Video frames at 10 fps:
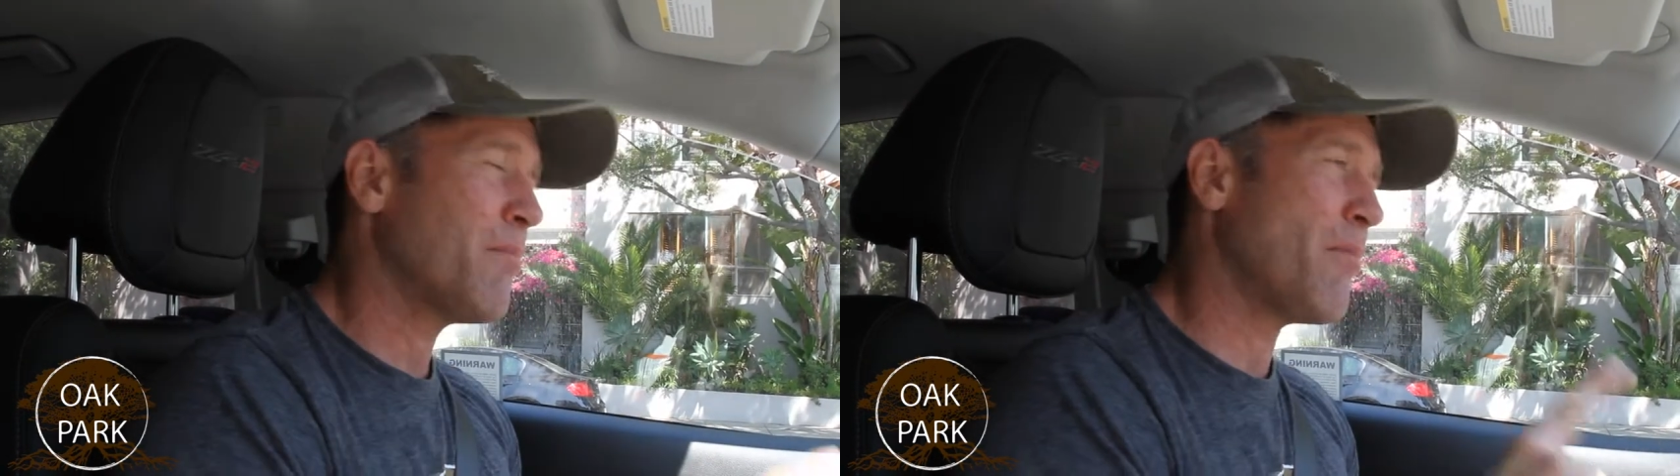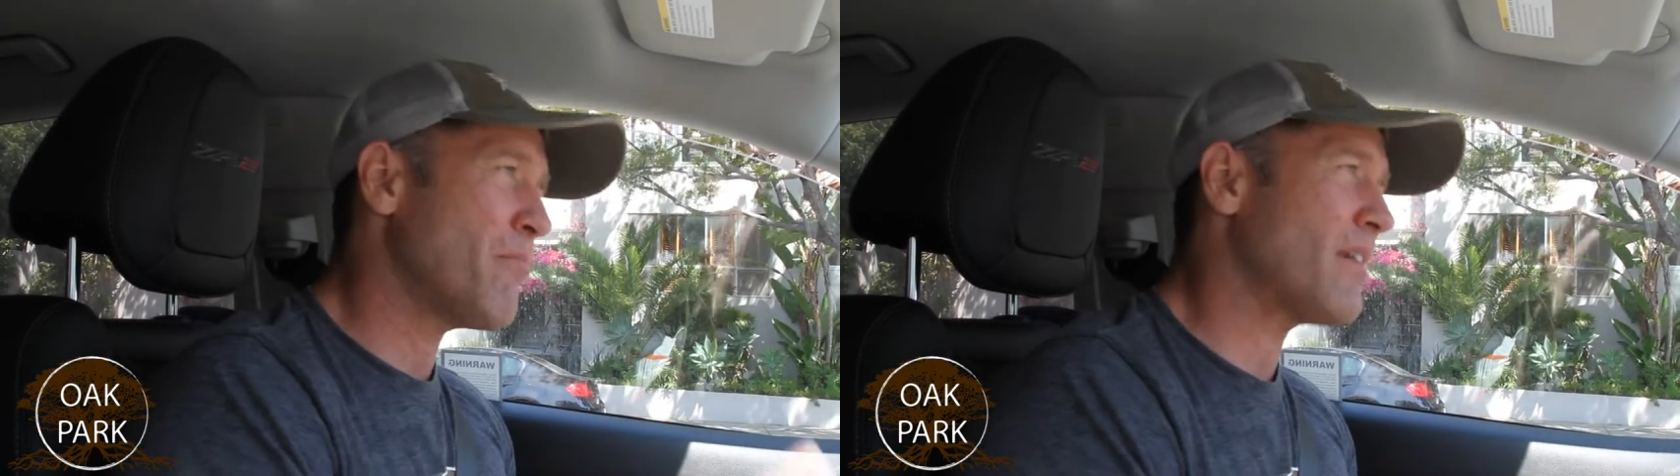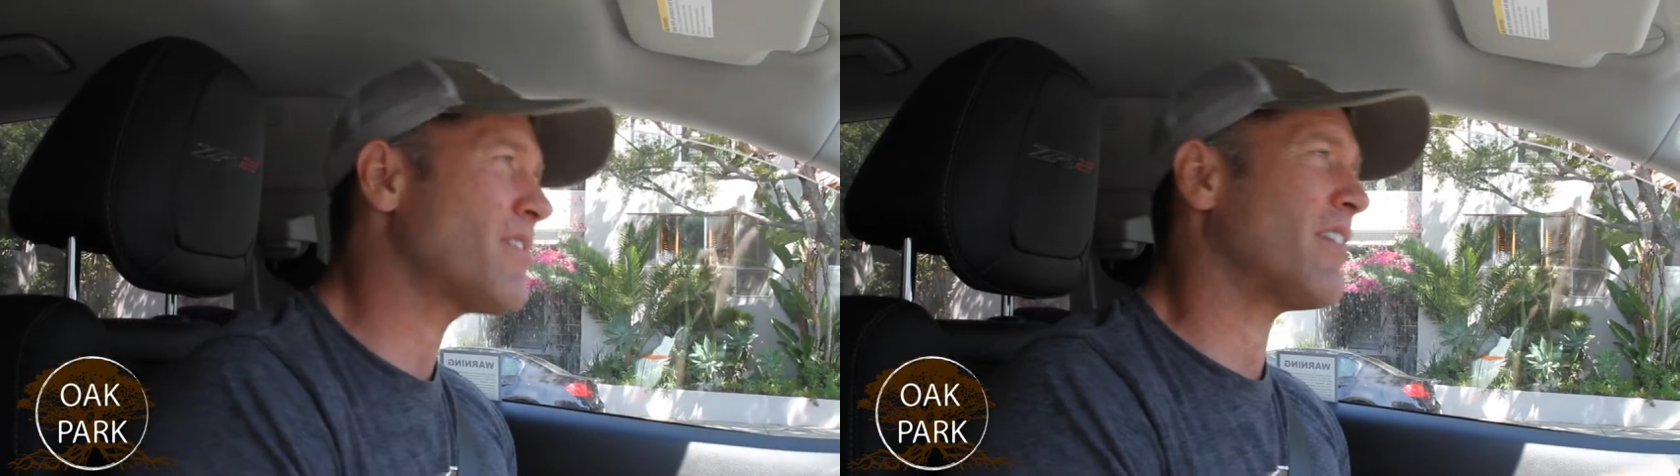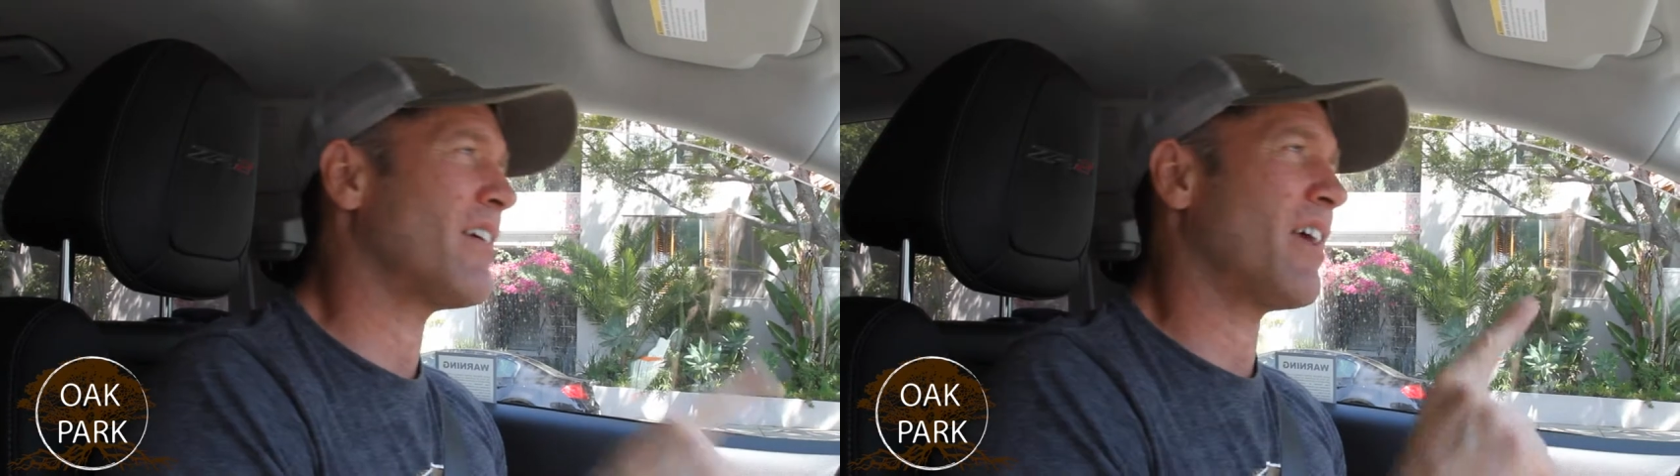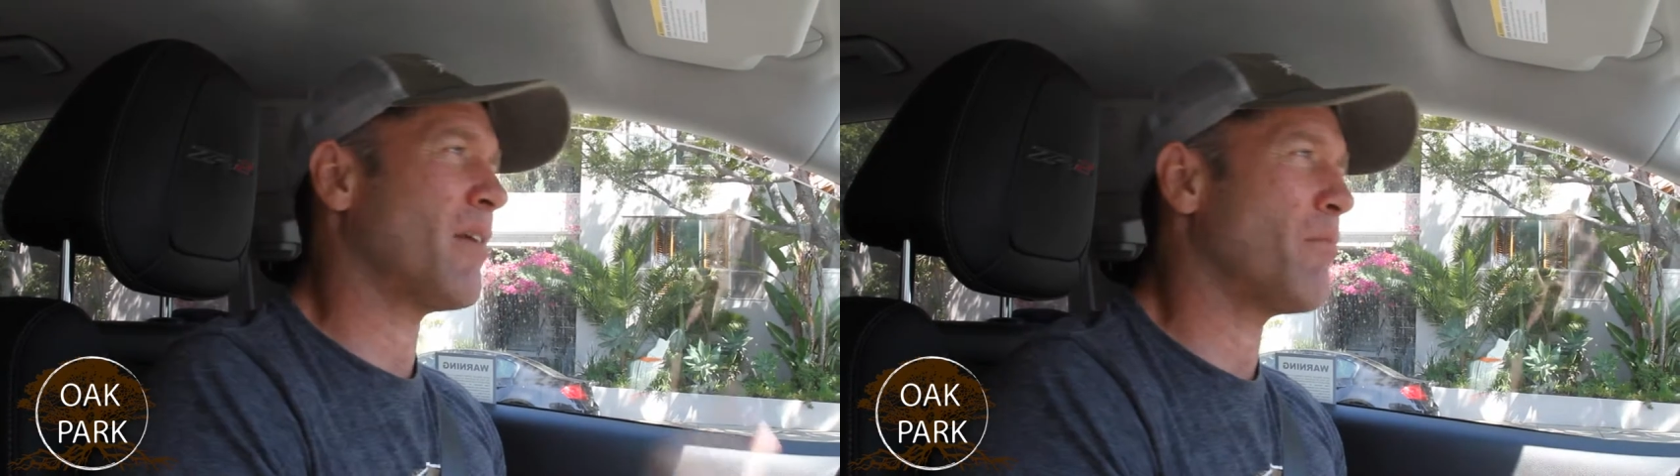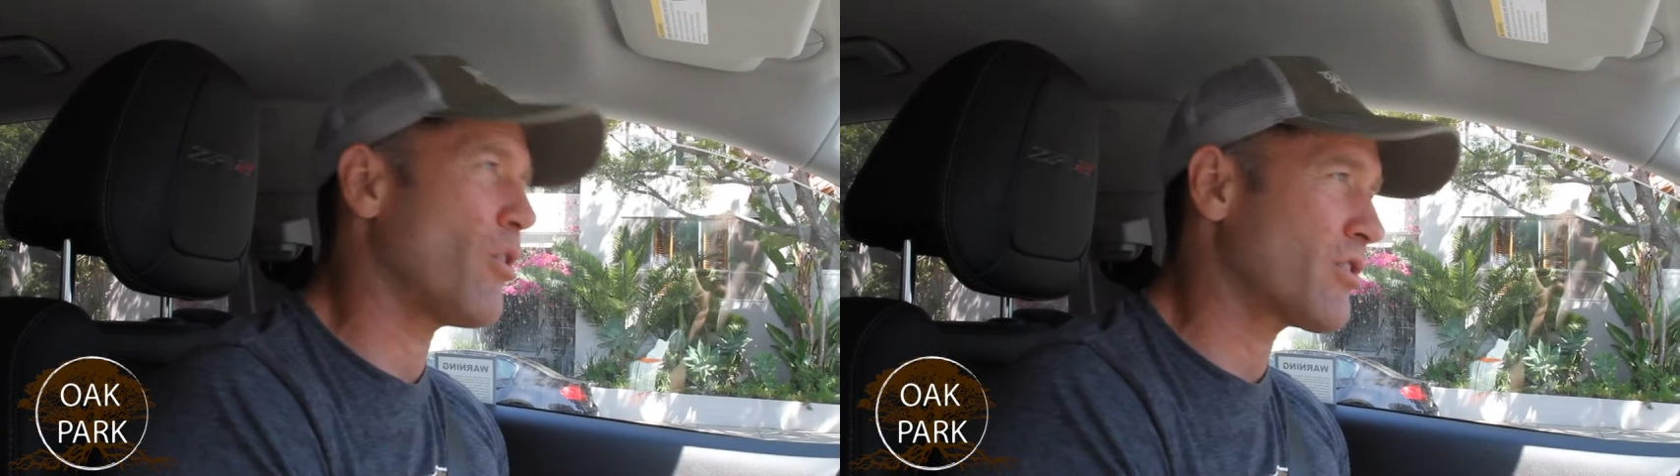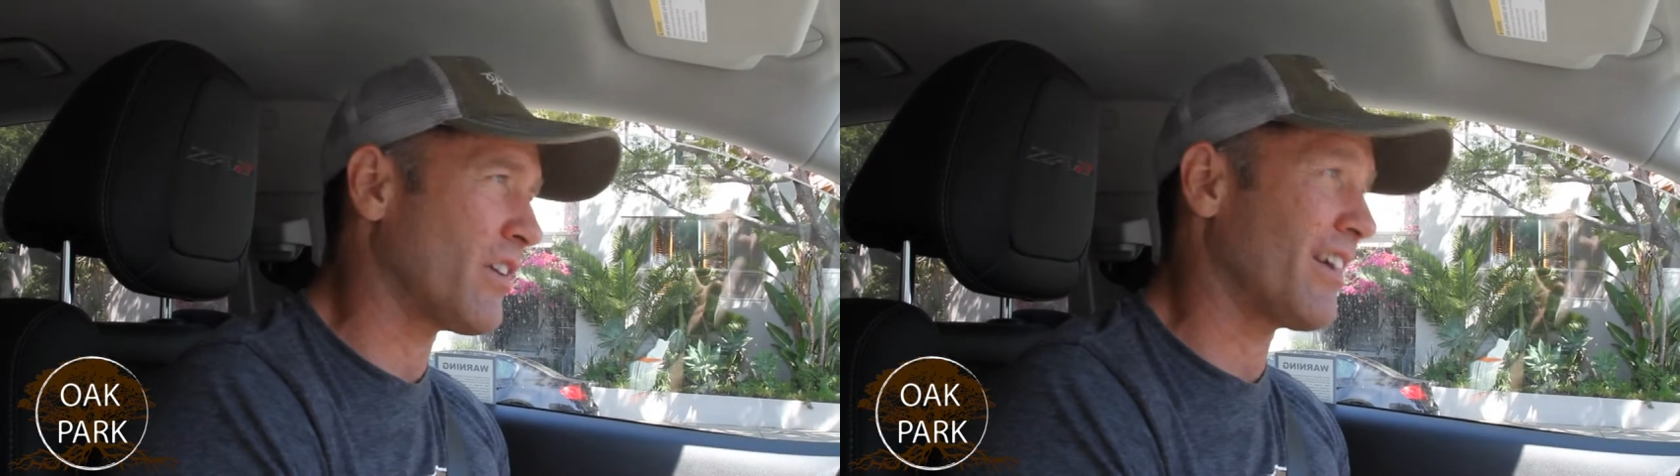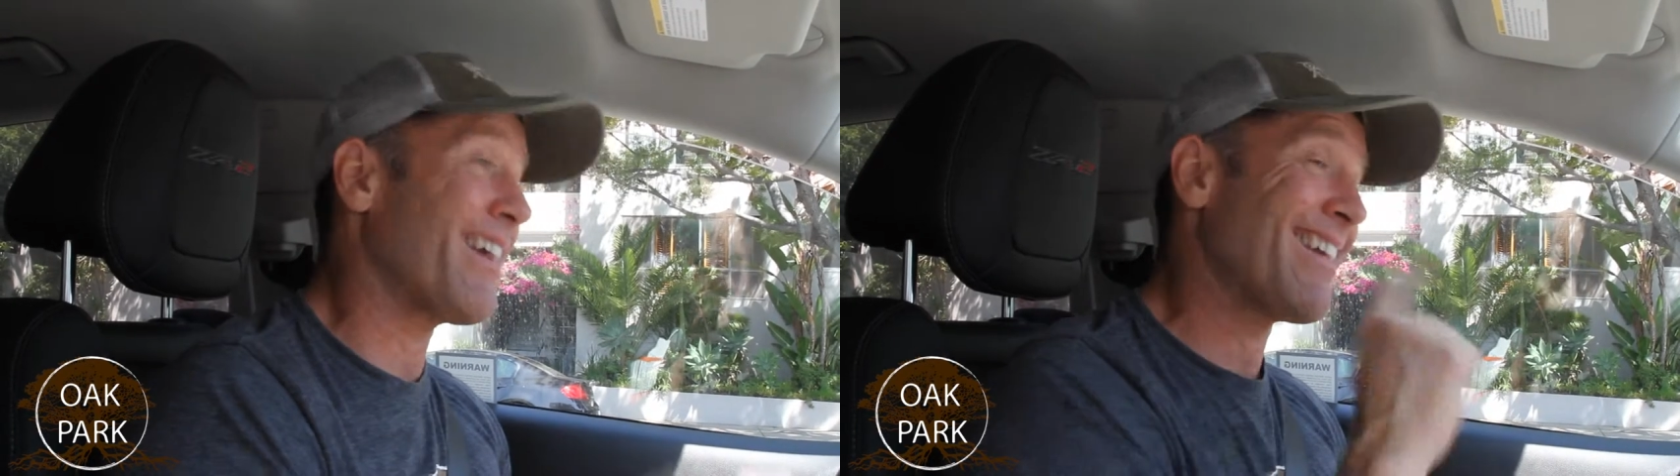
but mentally and emotionally.